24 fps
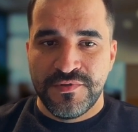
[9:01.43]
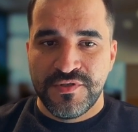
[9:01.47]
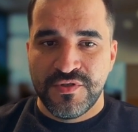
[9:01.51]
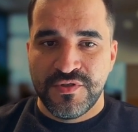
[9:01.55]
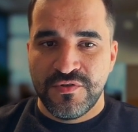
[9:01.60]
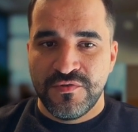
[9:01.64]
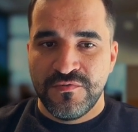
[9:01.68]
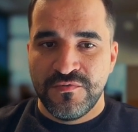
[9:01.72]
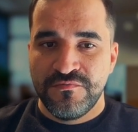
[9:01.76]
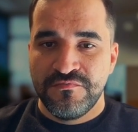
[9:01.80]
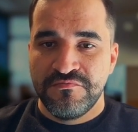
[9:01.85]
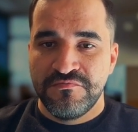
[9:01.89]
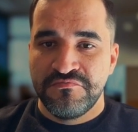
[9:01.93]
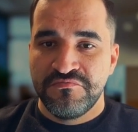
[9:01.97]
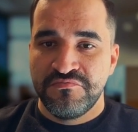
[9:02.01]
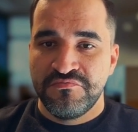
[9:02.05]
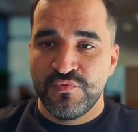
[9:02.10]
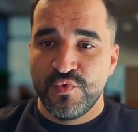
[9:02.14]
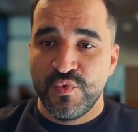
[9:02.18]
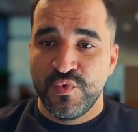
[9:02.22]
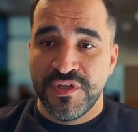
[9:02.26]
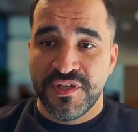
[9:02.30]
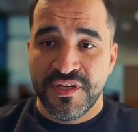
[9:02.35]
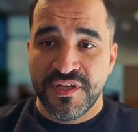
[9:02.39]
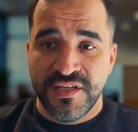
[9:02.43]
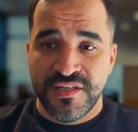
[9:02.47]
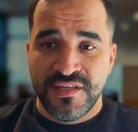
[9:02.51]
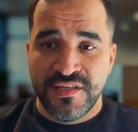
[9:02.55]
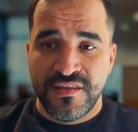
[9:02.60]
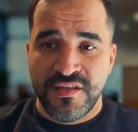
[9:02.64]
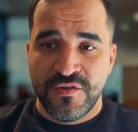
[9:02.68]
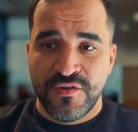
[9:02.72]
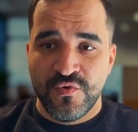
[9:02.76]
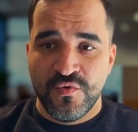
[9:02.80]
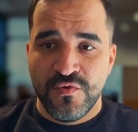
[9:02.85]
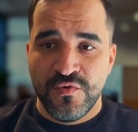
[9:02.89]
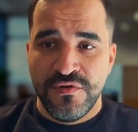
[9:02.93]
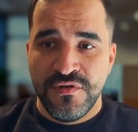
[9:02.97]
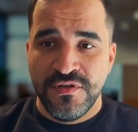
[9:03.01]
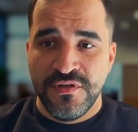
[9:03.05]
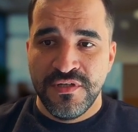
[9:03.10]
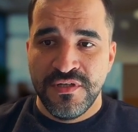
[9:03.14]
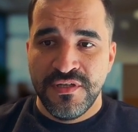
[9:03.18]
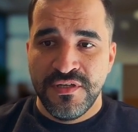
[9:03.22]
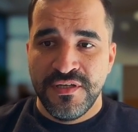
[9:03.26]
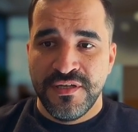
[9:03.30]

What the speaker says: So we created the tool,